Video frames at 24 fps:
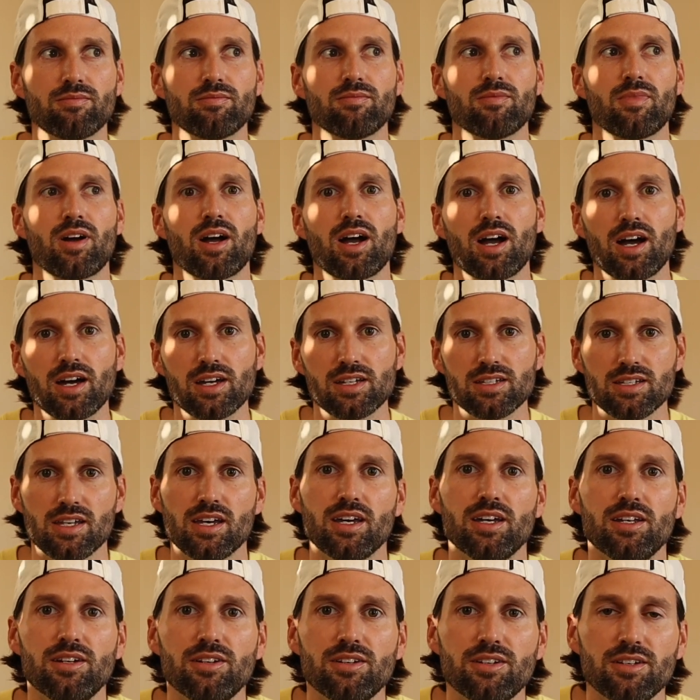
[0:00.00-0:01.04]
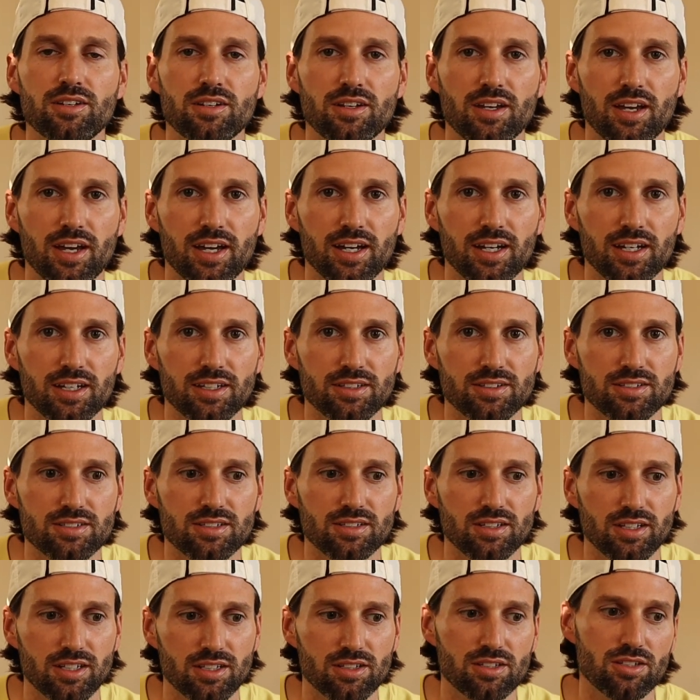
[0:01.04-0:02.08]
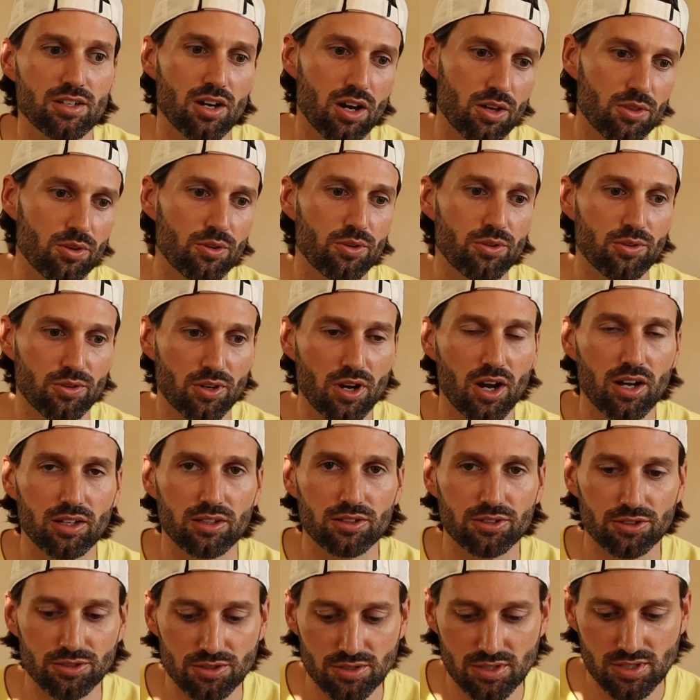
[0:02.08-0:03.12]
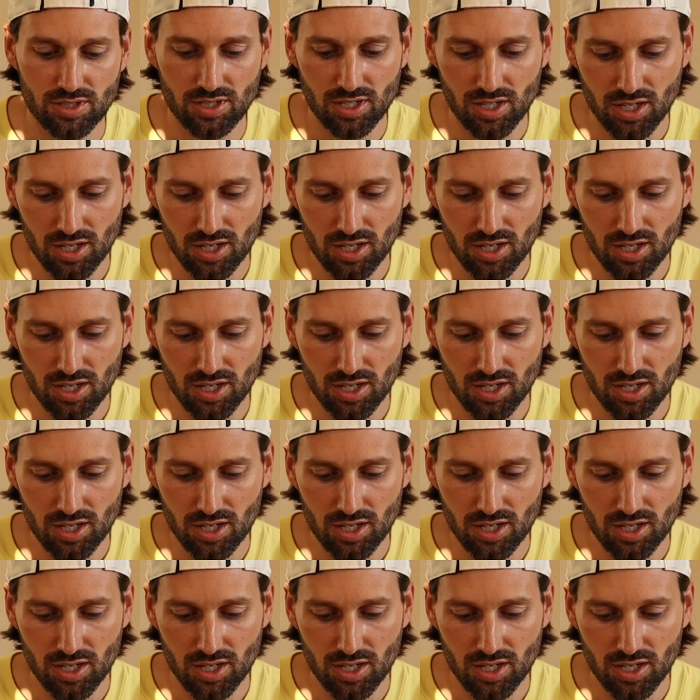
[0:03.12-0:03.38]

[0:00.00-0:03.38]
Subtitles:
high end as like the other colors.